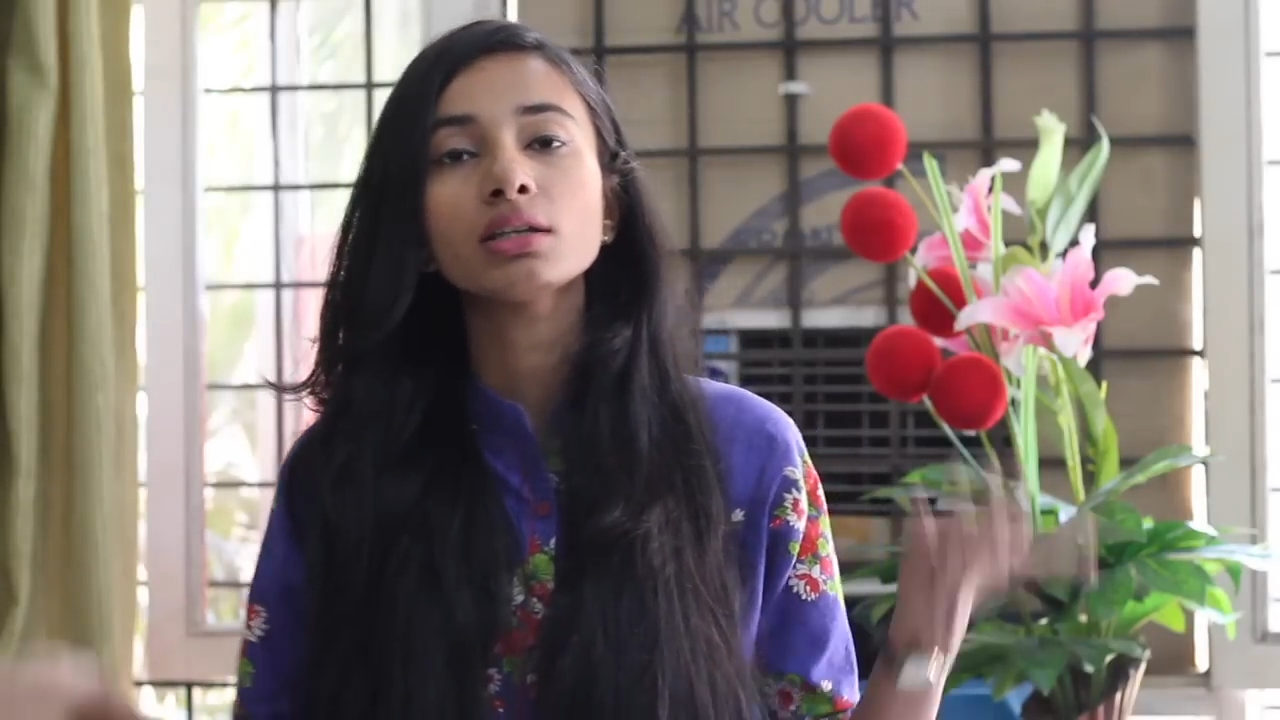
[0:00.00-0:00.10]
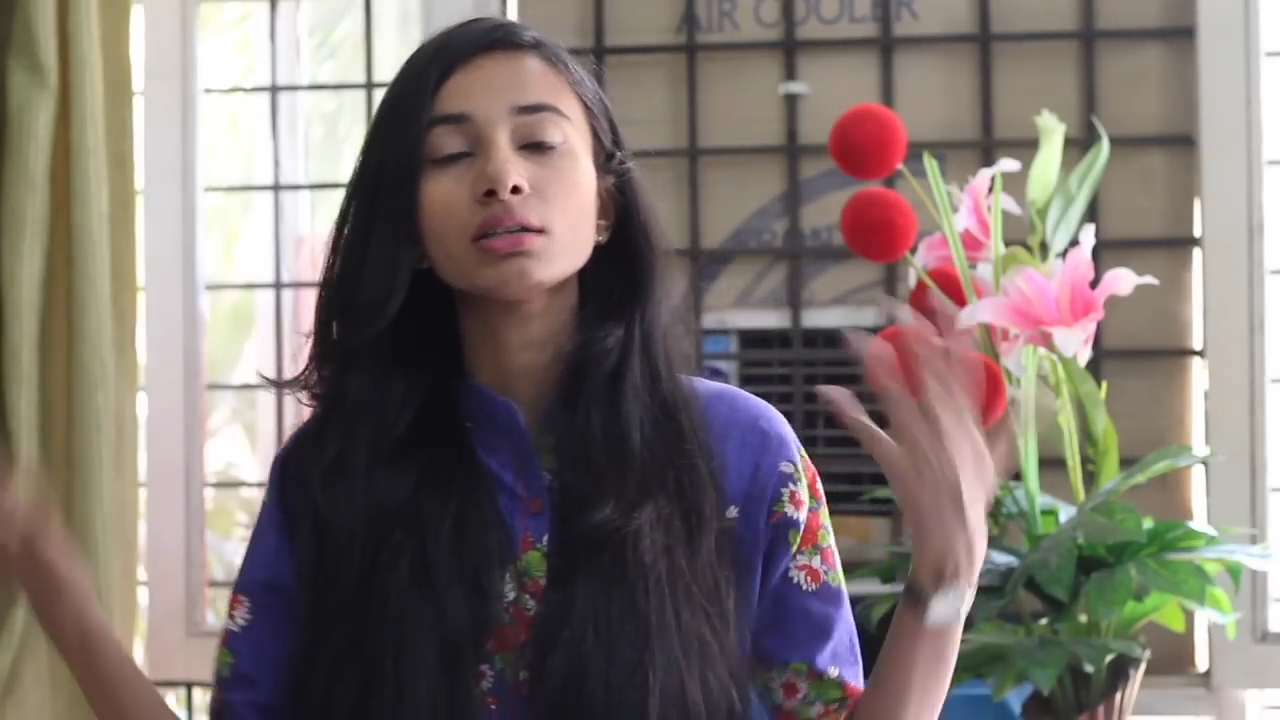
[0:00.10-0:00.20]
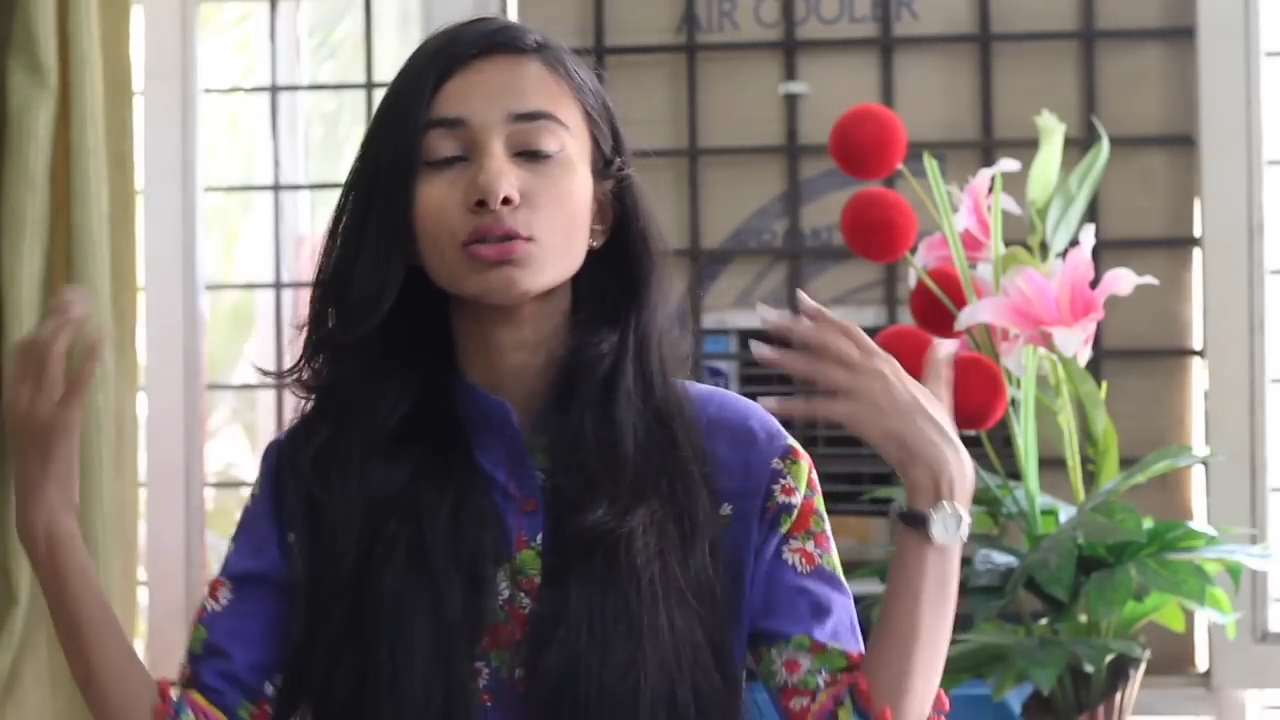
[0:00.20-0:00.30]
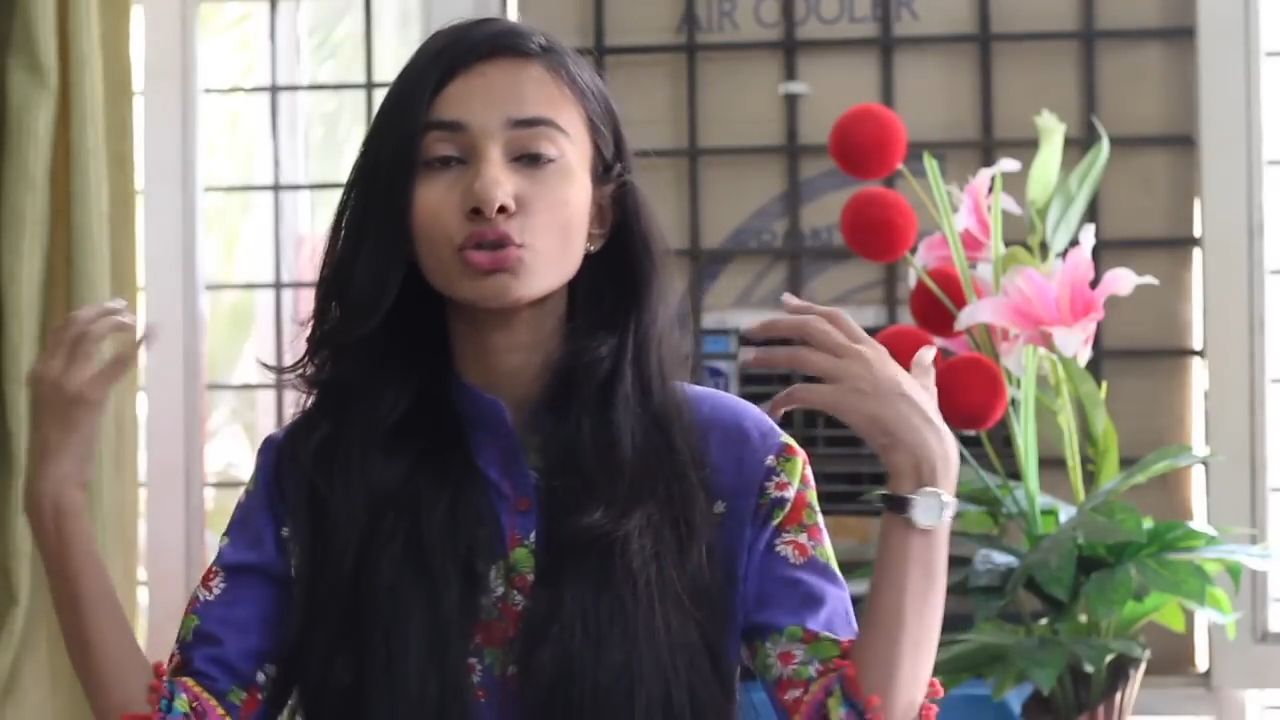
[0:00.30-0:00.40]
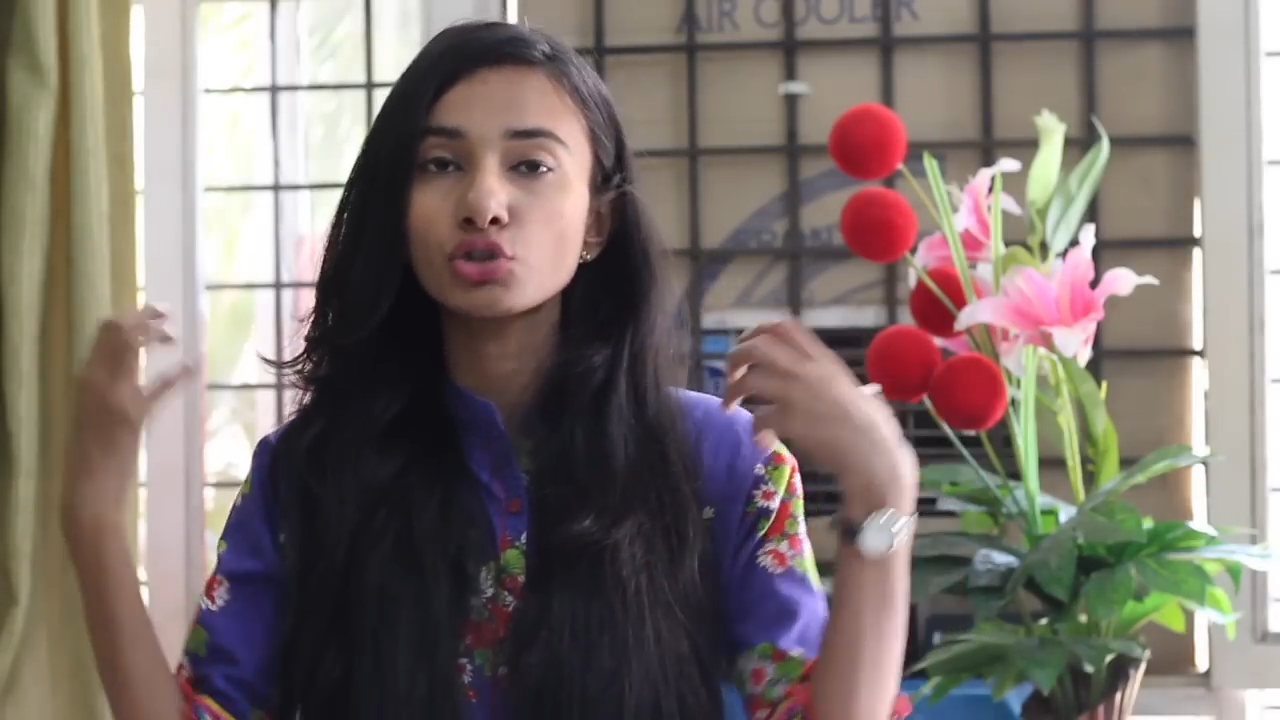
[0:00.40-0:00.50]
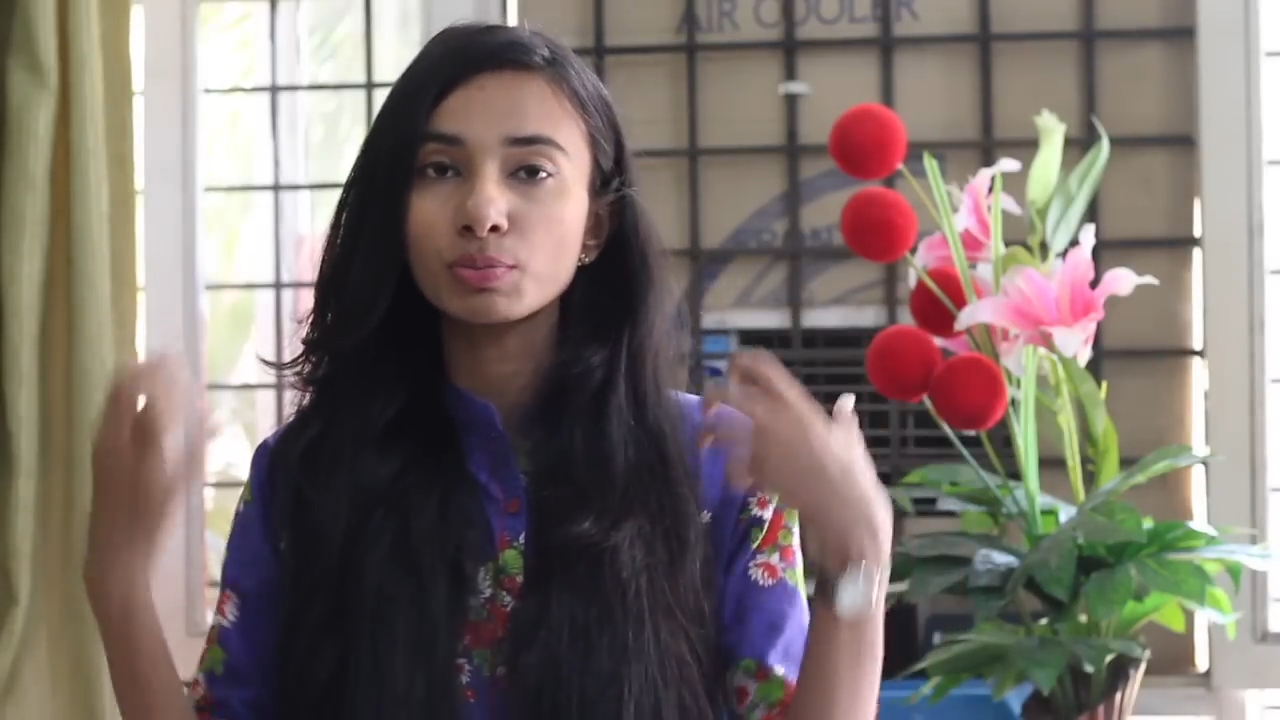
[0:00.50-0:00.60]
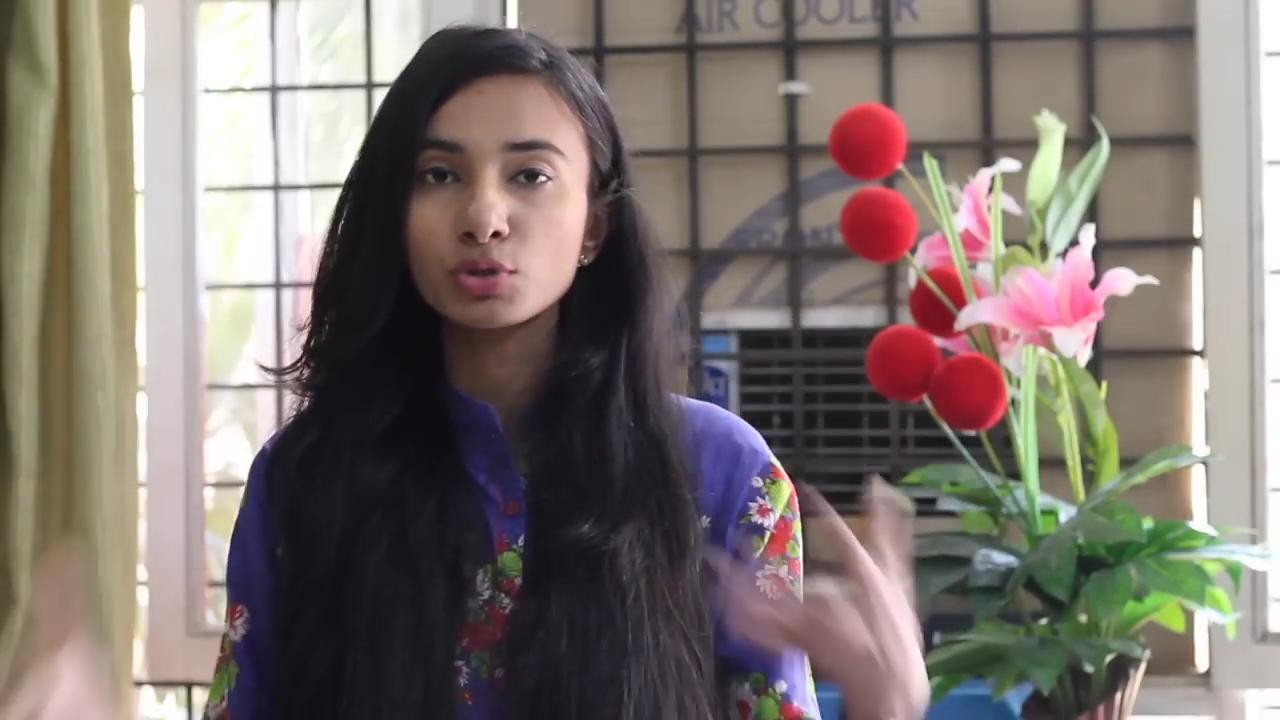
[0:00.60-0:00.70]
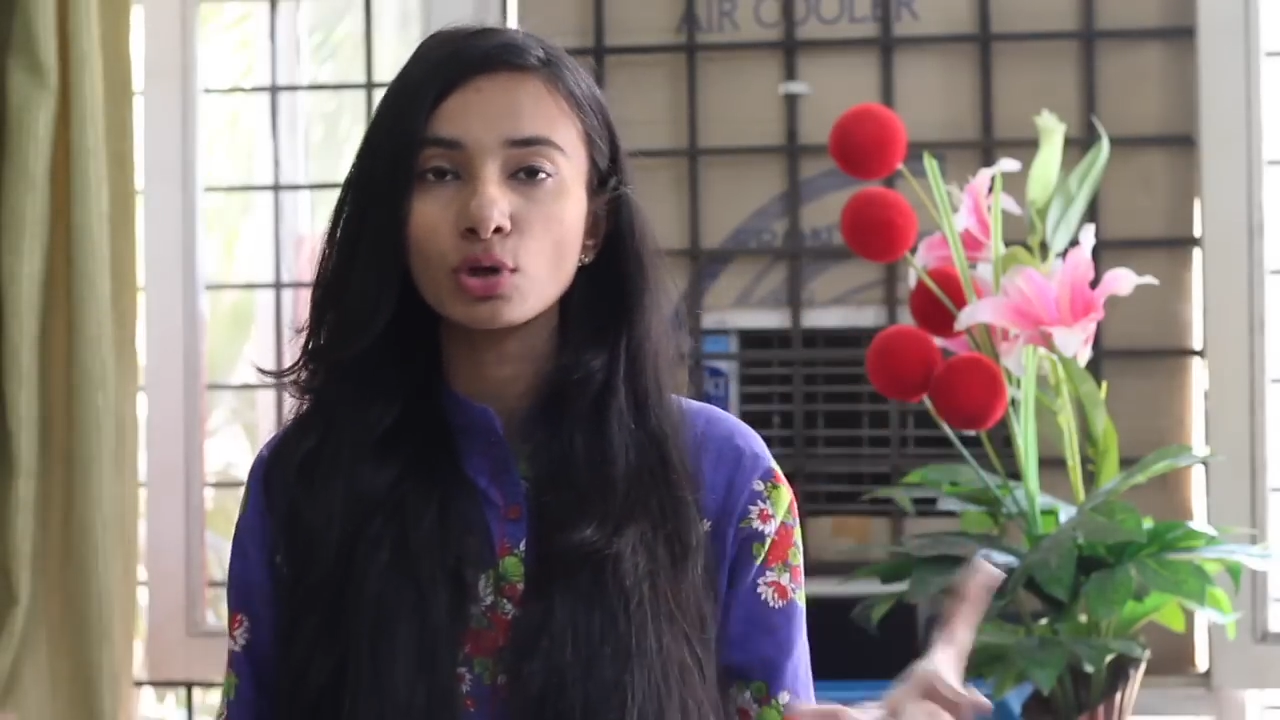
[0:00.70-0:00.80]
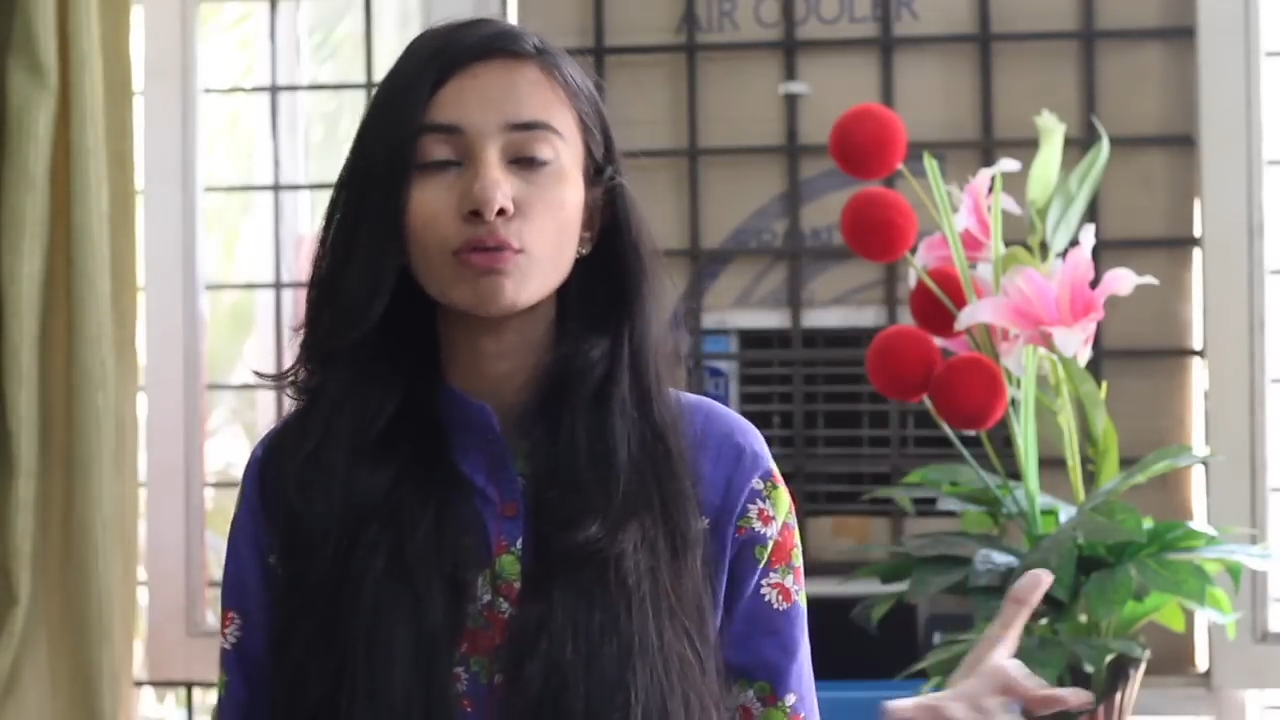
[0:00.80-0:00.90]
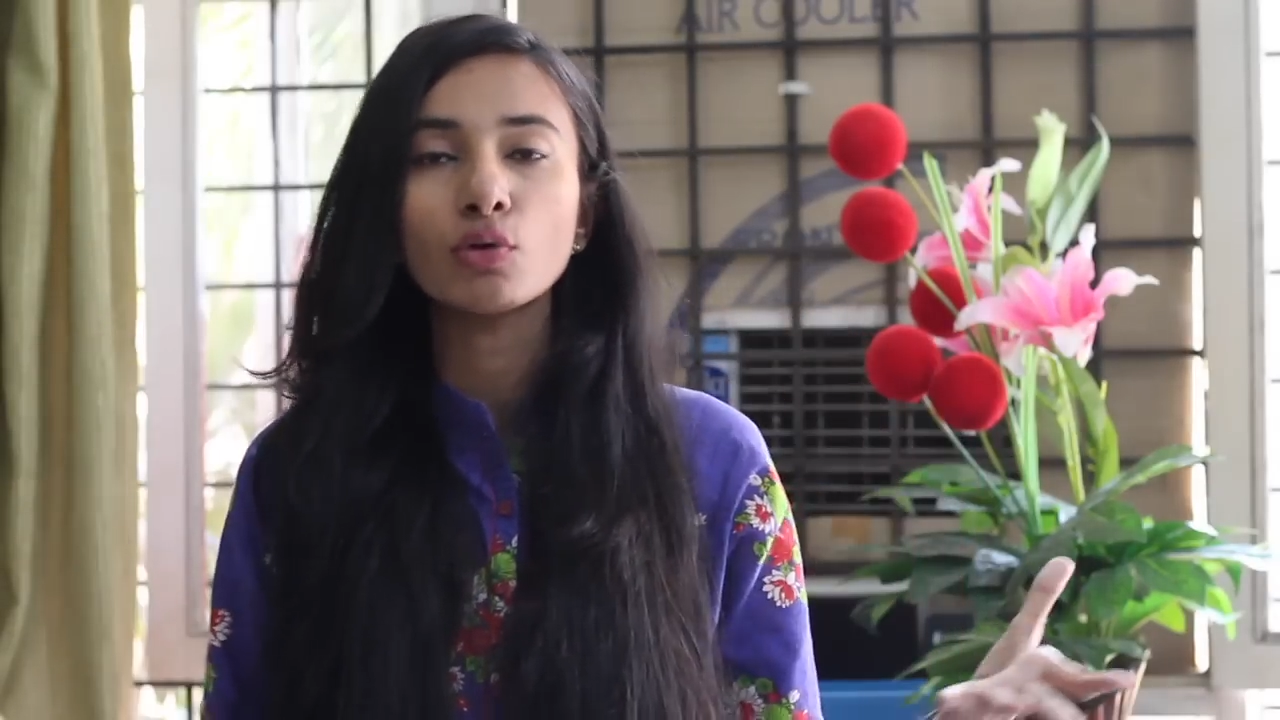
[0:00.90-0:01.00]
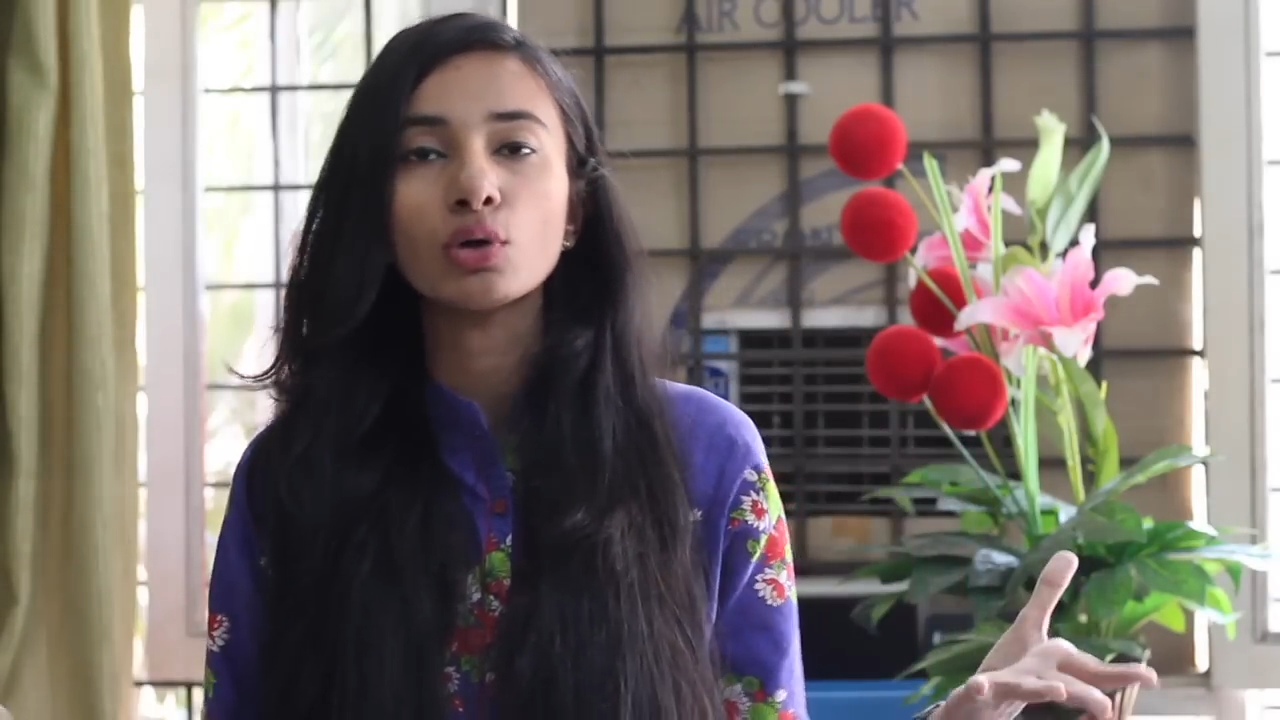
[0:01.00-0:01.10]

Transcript: it strips off